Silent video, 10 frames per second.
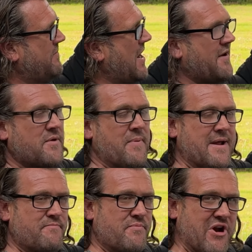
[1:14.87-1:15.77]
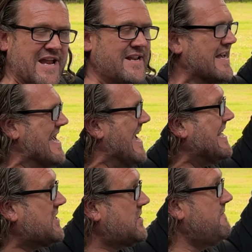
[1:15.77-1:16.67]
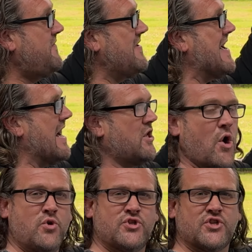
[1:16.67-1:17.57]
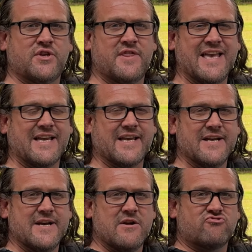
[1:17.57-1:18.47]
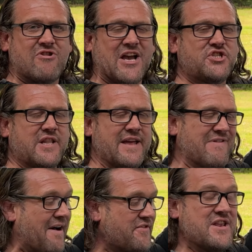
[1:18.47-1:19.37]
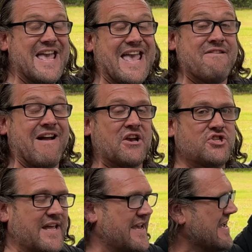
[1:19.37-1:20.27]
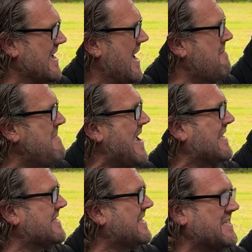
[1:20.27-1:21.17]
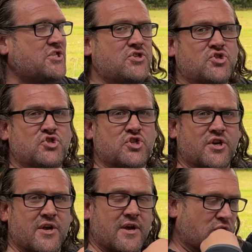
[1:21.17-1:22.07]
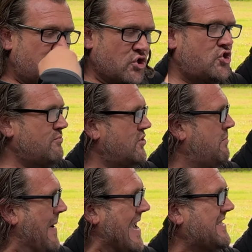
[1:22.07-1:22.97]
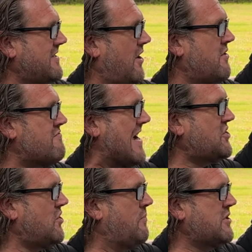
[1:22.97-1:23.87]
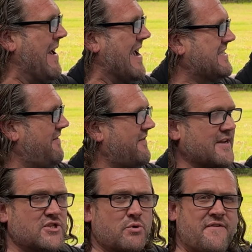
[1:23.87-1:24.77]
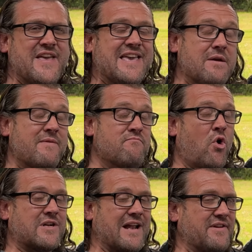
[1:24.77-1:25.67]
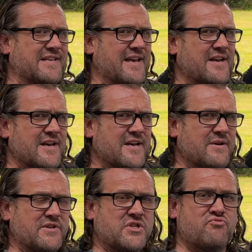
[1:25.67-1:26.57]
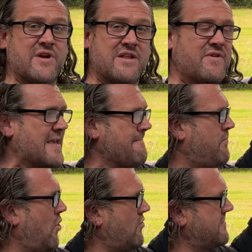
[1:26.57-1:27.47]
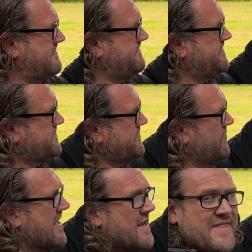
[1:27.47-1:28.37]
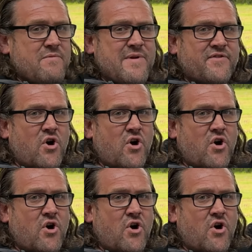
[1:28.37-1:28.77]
part of the brain. It is something that allows us to think rationally rather than irrationally and make decisions and judgments based on a rational perspective. So we're thinking with more clarity, which is really, really important. Then we've